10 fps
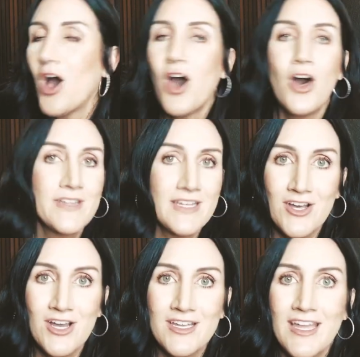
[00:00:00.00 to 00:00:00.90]
all day
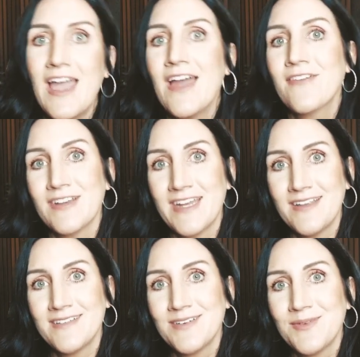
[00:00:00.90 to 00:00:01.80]
long, every
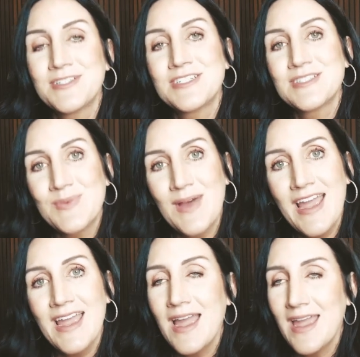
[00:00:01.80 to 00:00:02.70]
day, which is
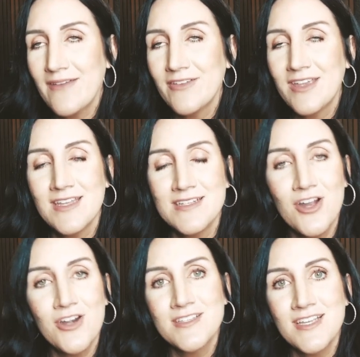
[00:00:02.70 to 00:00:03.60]
why I advocate
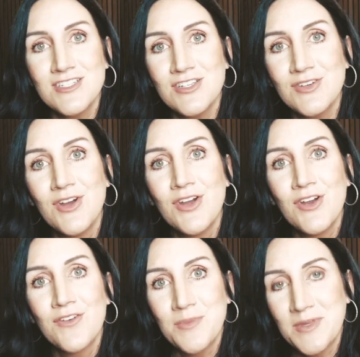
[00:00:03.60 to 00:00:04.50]
as hard as I do
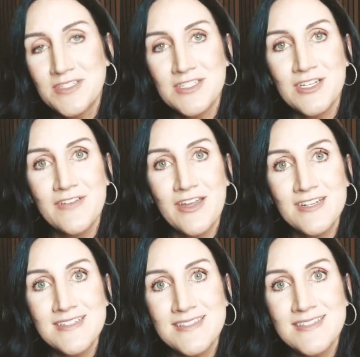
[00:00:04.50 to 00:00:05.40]
for military
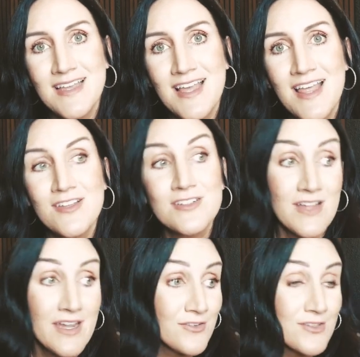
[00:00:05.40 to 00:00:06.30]
veterans. There's
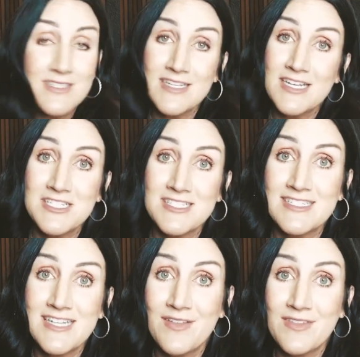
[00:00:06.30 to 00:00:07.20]
a lot of real estate
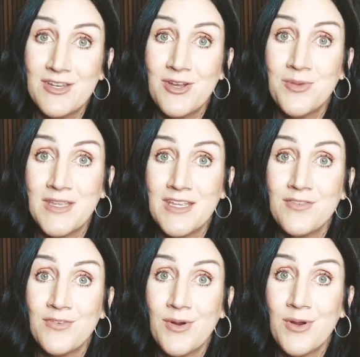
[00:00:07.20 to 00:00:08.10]
agents in town that know
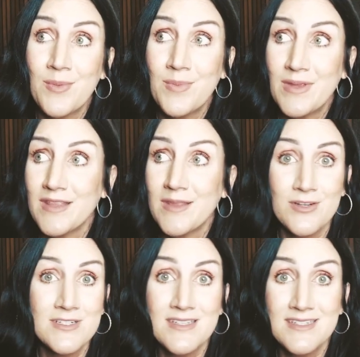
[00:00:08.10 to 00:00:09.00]
me for being the
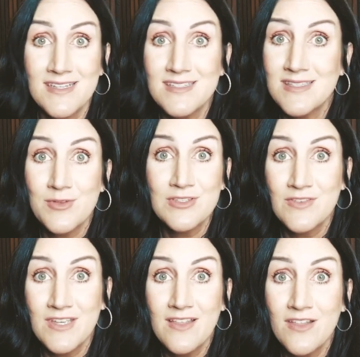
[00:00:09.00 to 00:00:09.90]
person that does the
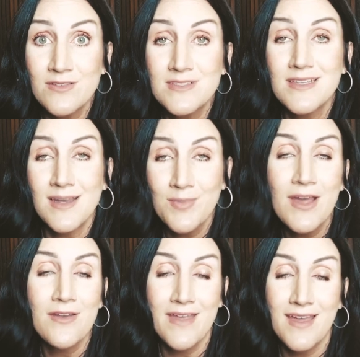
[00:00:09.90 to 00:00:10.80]
most VA loans, and I'm
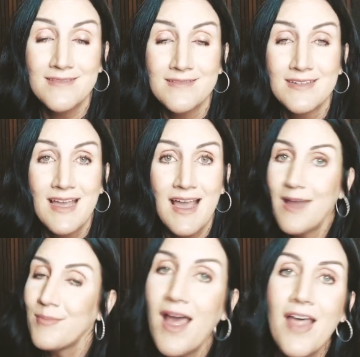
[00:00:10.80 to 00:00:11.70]
proud of that.
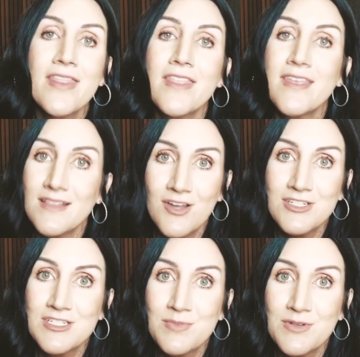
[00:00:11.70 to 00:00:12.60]
I'm not the
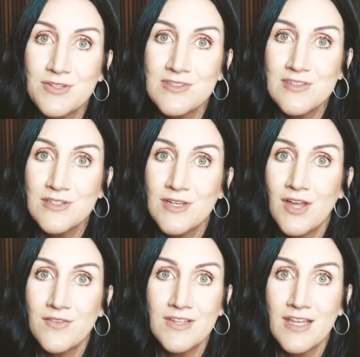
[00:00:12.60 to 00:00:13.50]
largest
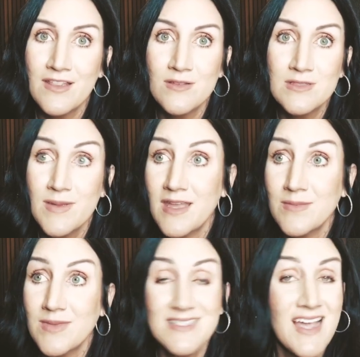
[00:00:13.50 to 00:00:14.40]
producer on VA loans by
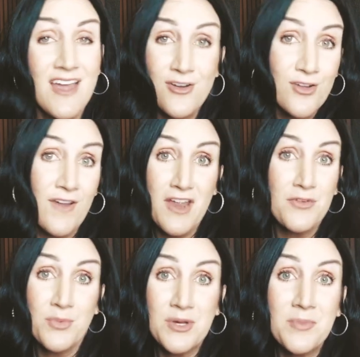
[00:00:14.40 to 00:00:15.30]
any means. I don't know if I
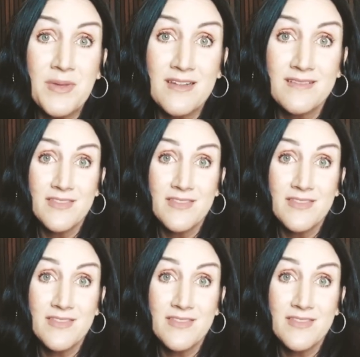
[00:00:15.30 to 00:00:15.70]
ever will be.